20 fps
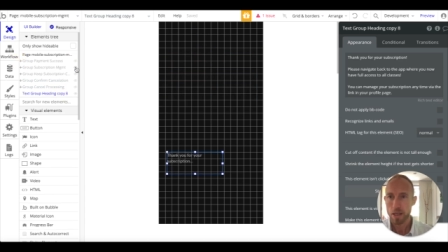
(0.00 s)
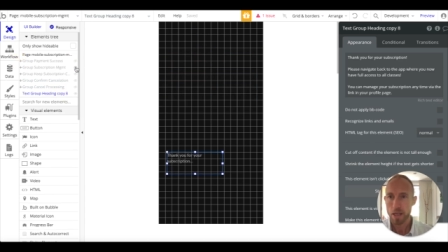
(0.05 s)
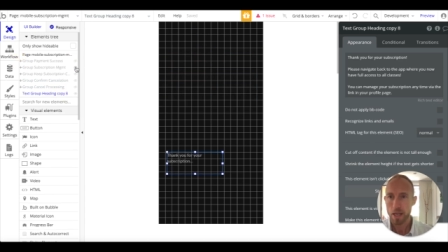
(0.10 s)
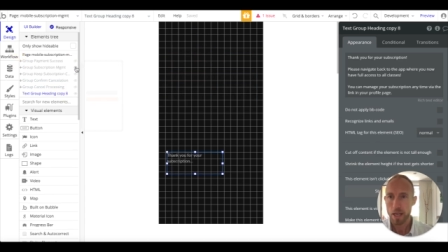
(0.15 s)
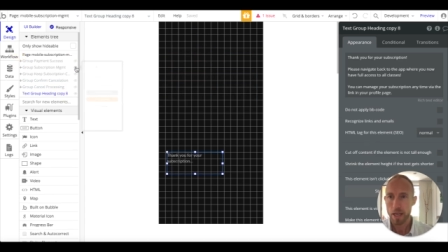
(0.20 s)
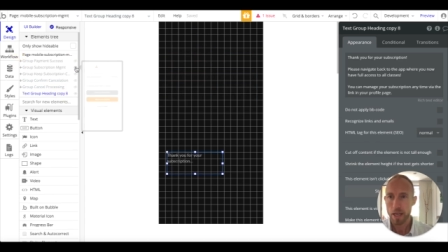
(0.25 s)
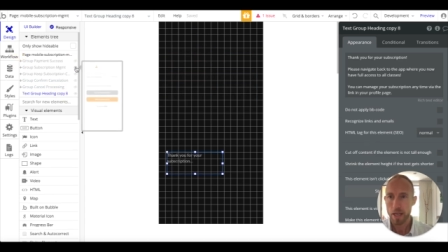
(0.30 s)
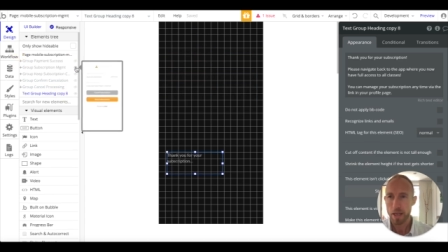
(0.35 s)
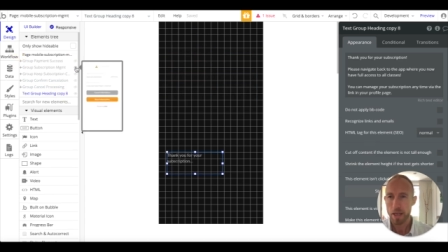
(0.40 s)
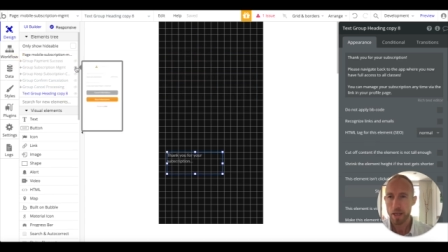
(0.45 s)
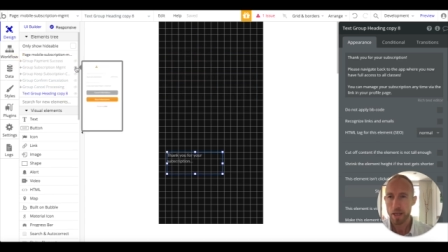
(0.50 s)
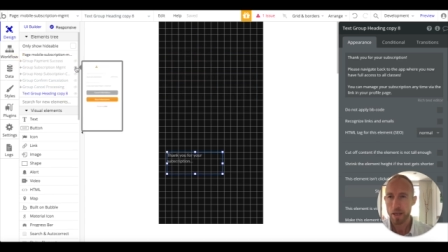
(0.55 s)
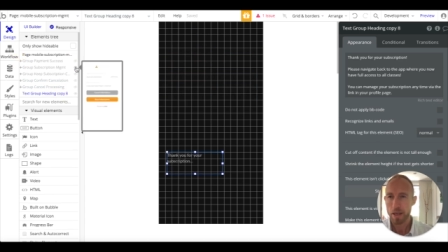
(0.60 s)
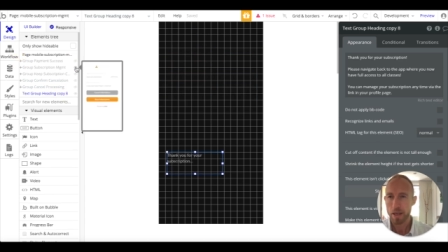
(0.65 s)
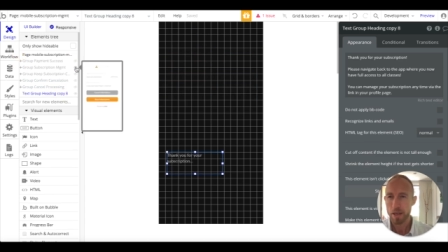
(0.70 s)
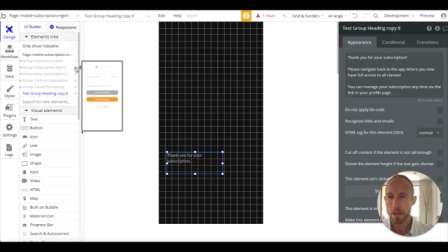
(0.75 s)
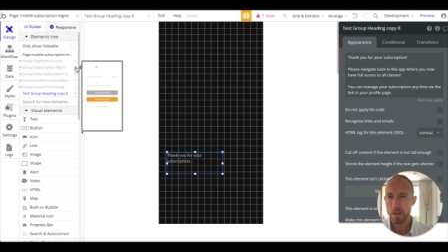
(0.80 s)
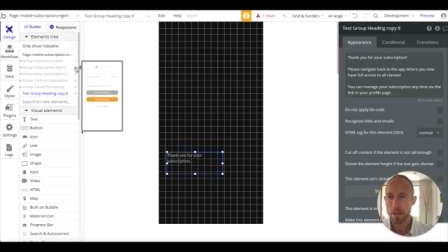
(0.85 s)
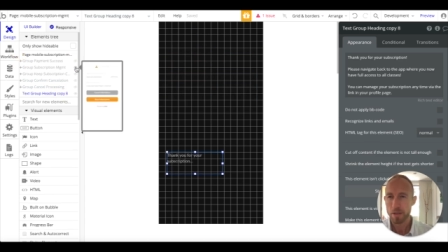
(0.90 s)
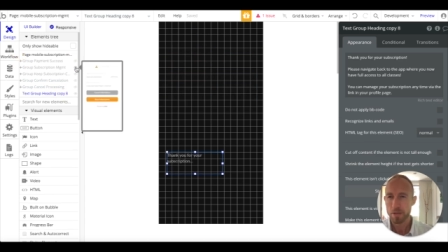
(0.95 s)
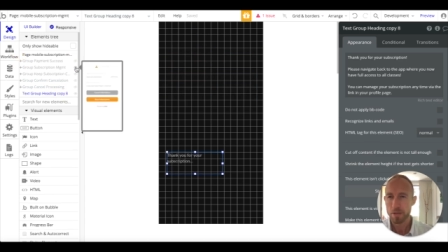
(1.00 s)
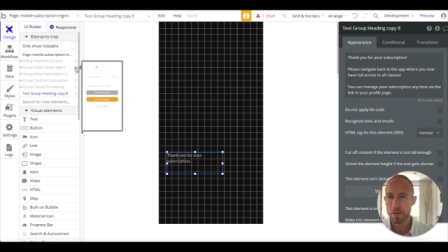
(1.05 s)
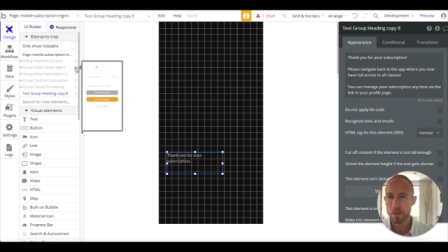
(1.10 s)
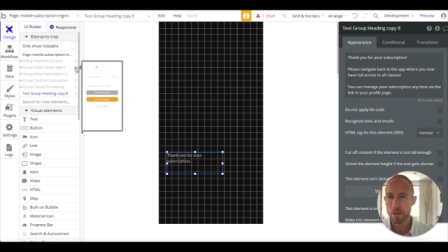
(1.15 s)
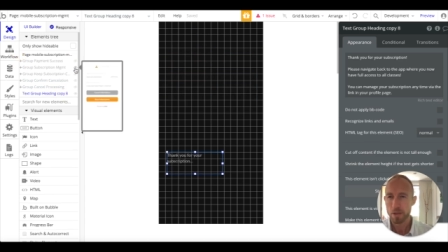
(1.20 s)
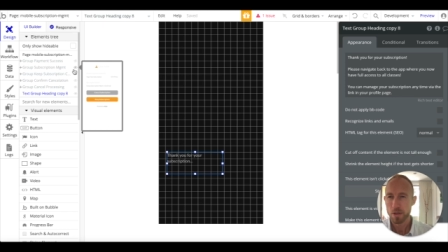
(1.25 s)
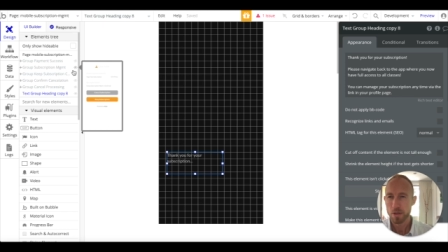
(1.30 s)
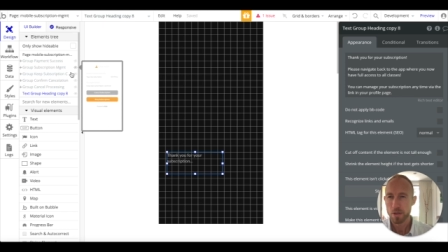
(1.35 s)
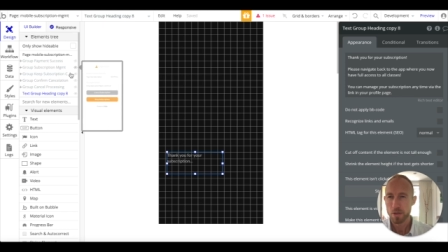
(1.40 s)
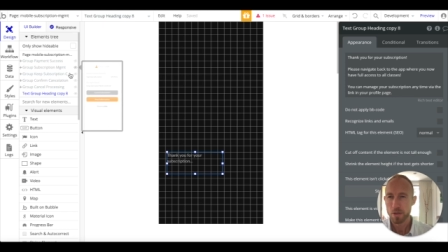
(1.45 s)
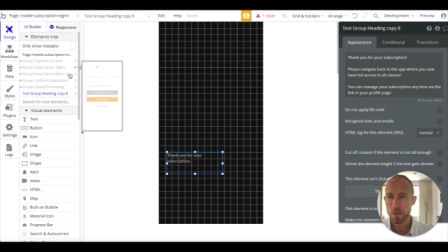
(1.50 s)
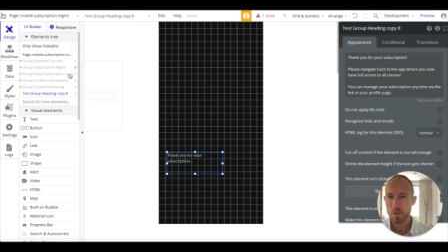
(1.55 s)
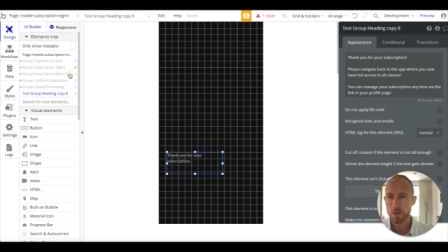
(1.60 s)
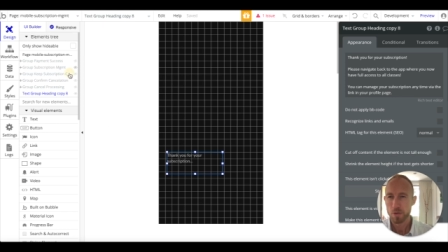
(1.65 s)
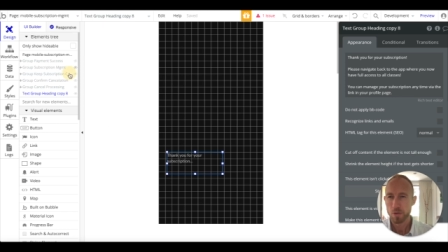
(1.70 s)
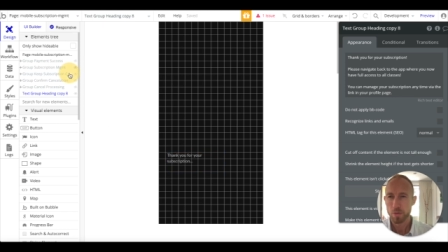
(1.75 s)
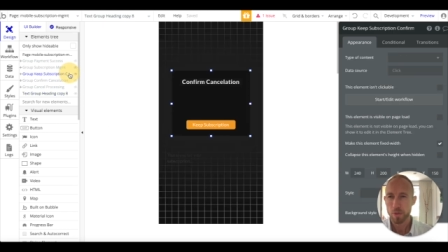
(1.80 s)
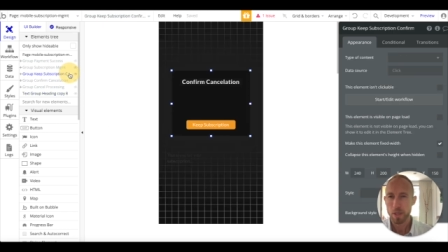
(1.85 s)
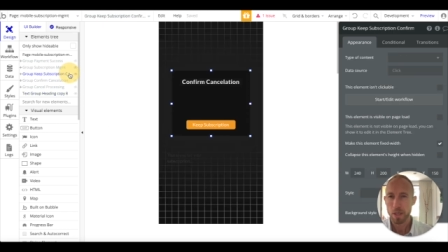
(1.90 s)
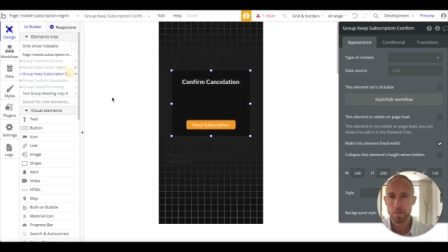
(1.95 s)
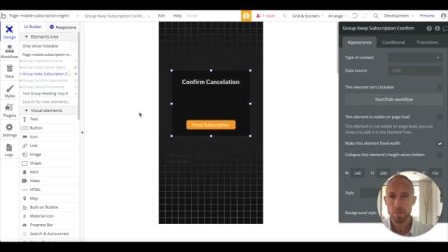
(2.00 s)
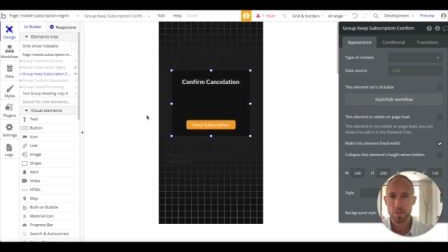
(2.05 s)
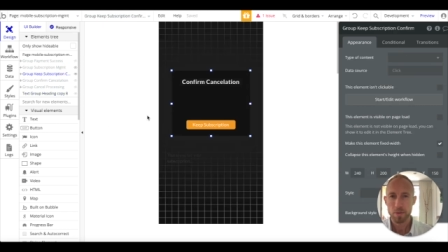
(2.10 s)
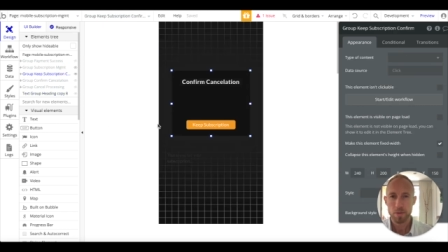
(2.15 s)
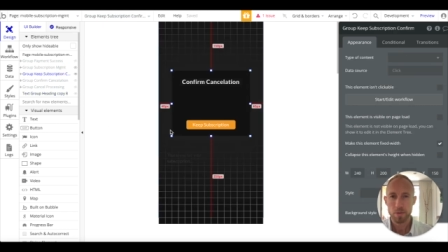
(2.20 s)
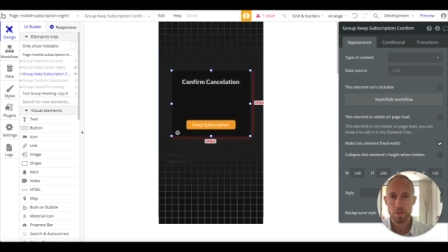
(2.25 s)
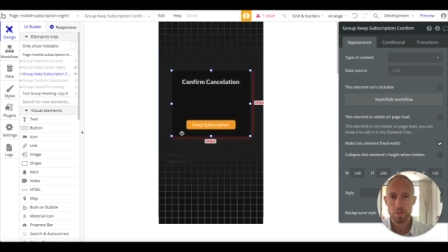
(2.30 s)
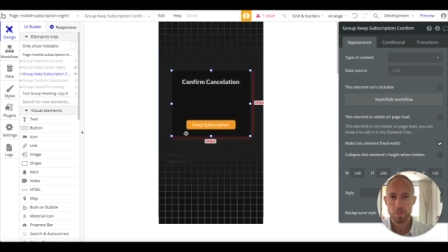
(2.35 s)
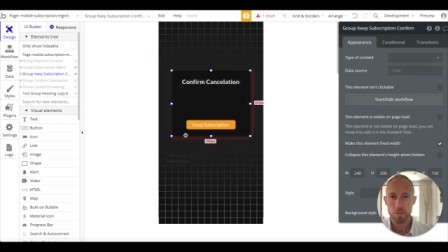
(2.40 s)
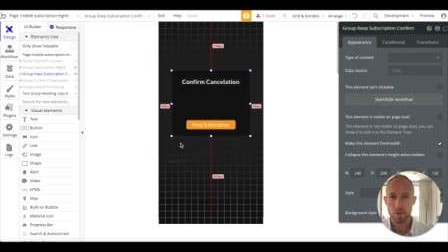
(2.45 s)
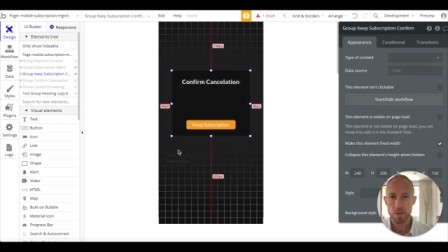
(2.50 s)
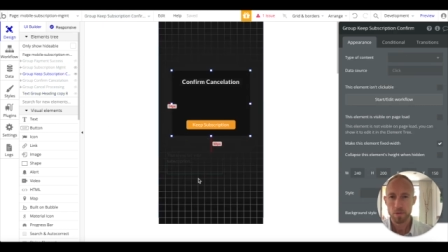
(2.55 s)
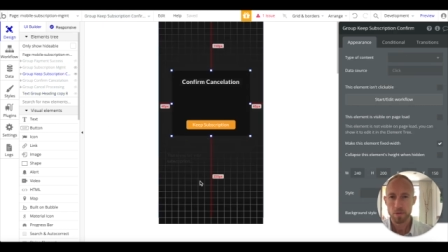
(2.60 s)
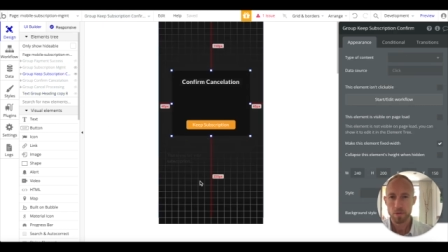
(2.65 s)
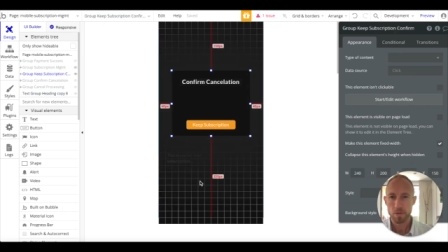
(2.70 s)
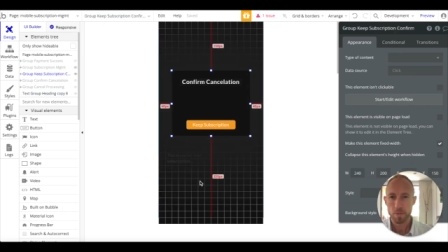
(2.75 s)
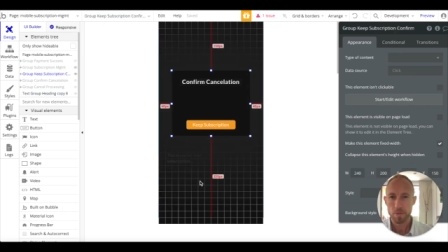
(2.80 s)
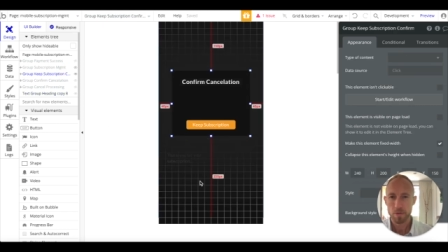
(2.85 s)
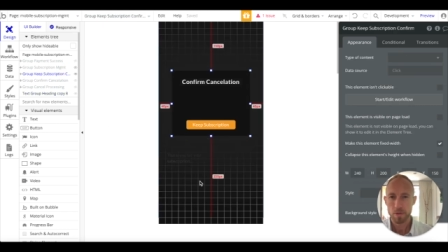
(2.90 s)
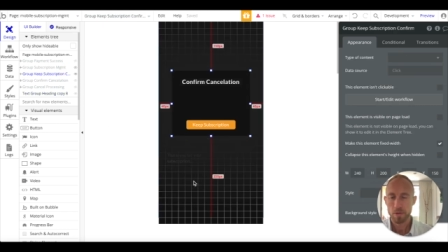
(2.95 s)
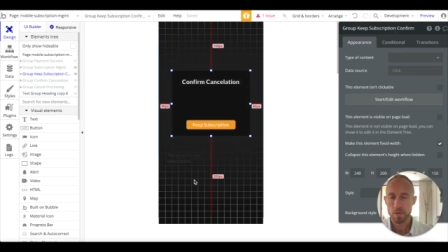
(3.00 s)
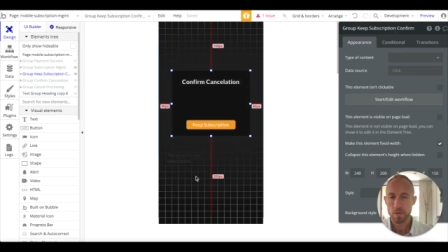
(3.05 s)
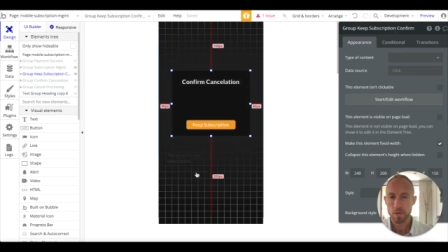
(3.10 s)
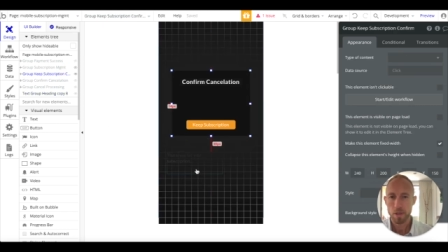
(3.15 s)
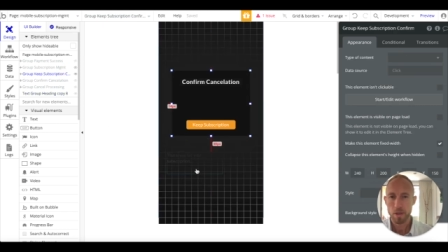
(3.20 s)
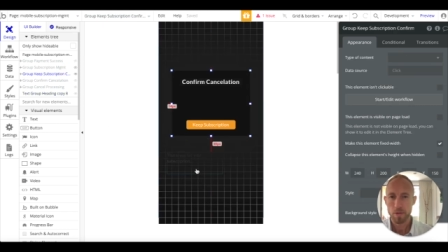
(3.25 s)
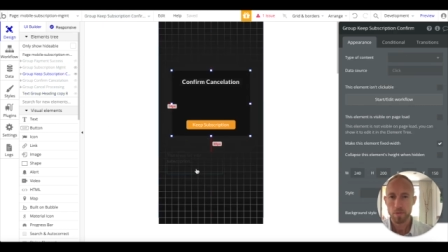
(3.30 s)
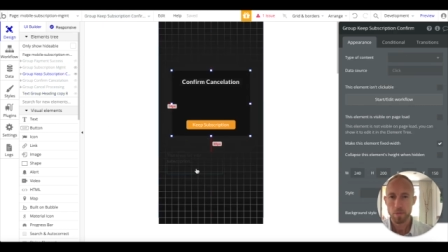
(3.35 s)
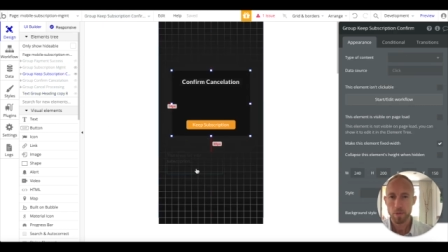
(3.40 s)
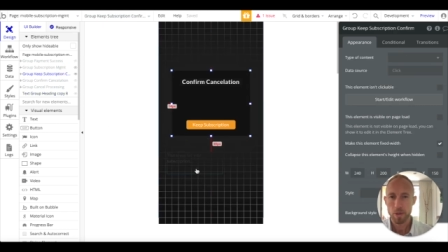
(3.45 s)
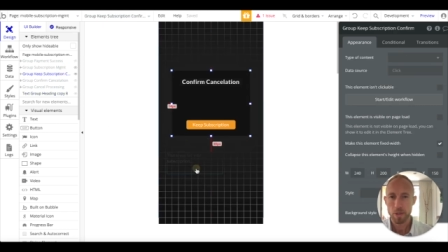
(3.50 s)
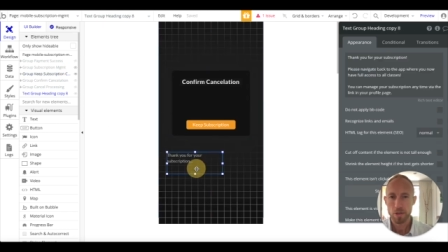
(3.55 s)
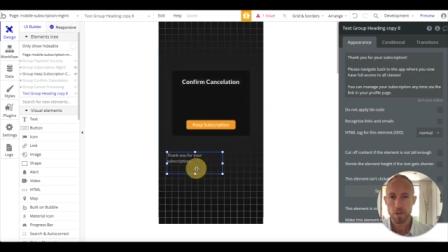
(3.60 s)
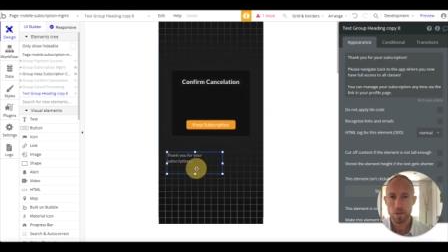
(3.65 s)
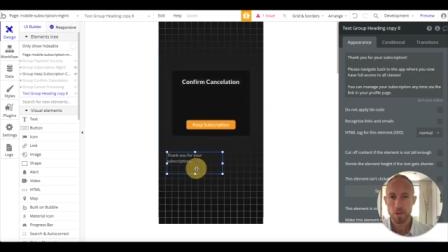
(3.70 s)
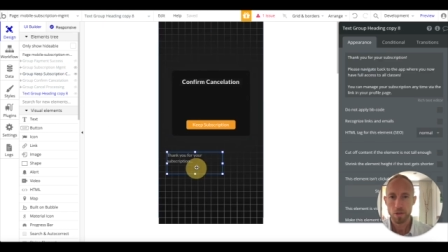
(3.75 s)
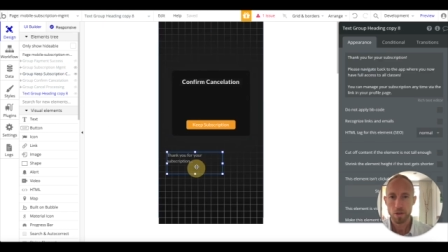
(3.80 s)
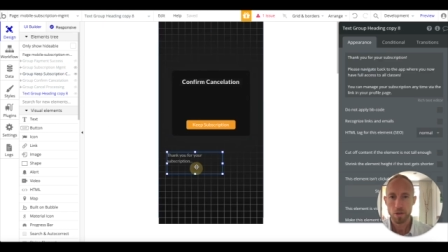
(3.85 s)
And group keep conscription confirmation.